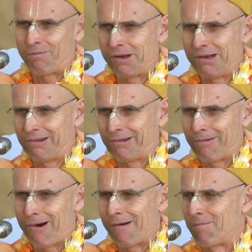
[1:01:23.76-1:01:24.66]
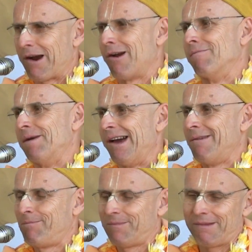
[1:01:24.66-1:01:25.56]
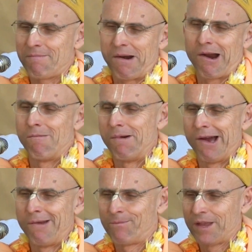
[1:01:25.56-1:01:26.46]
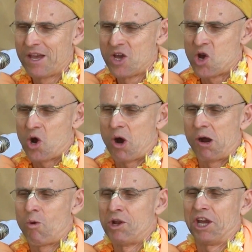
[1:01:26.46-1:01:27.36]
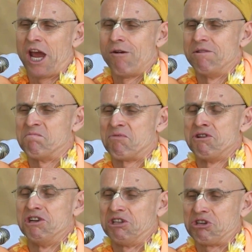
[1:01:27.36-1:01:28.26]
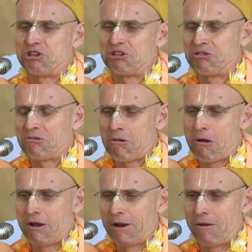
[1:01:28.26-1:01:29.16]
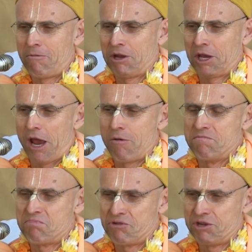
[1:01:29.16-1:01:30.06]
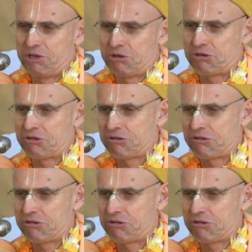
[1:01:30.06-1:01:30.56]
preach, Prabhupada, I want to go and preach. I want to go and preach.